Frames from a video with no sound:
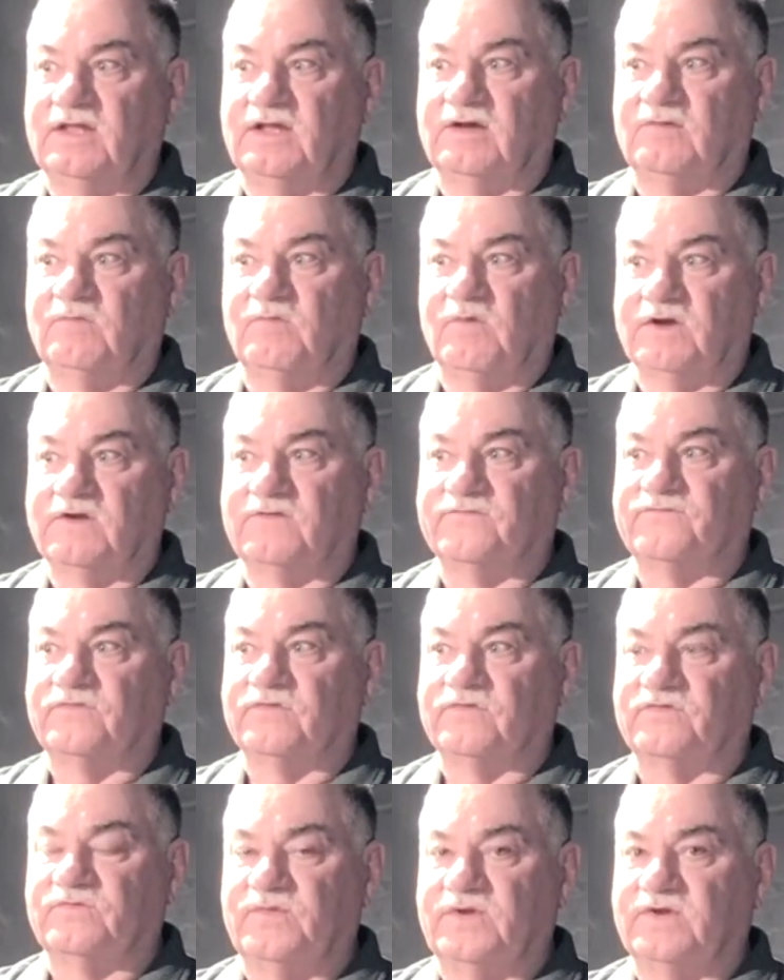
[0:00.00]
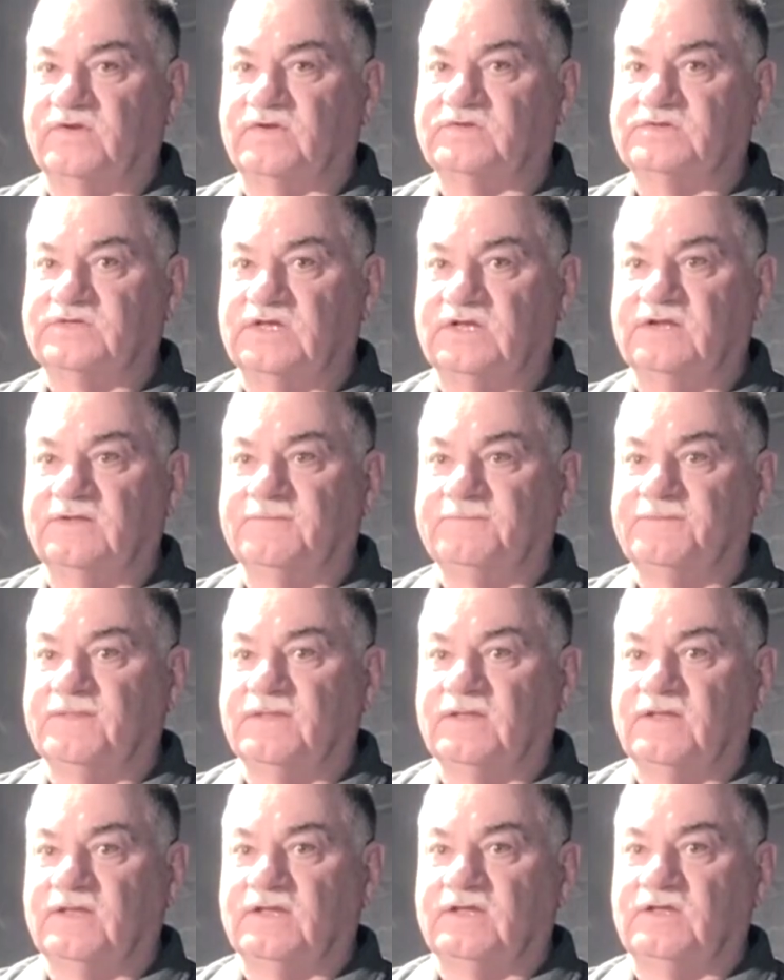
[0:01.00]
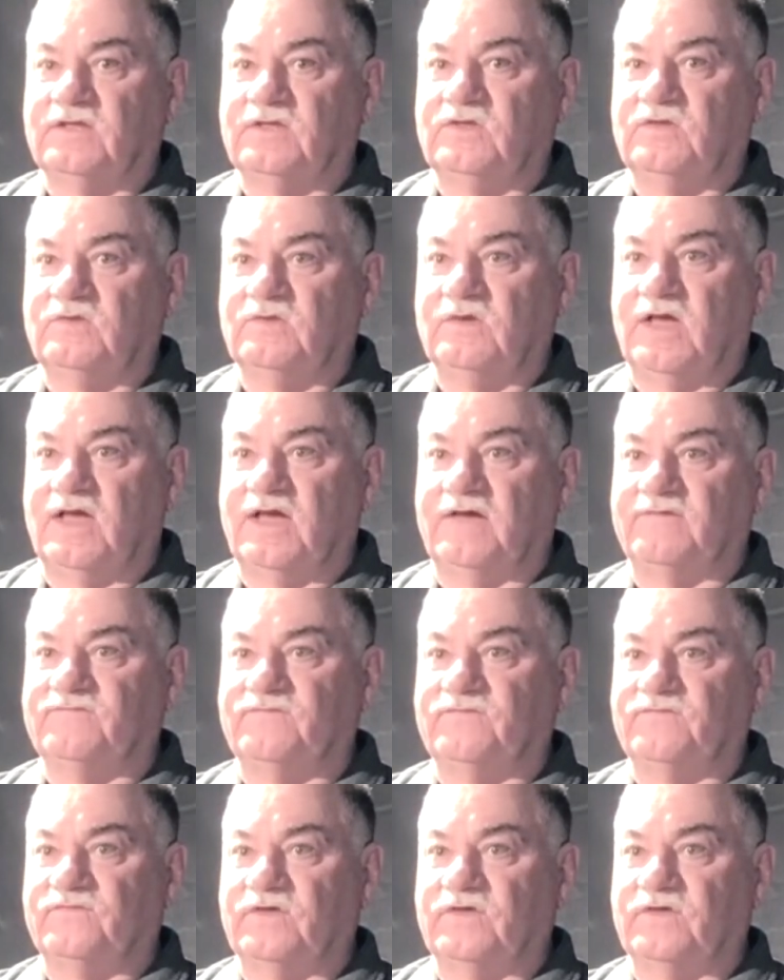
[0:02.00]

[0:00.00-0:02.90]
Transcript: a wonderful experience, and you have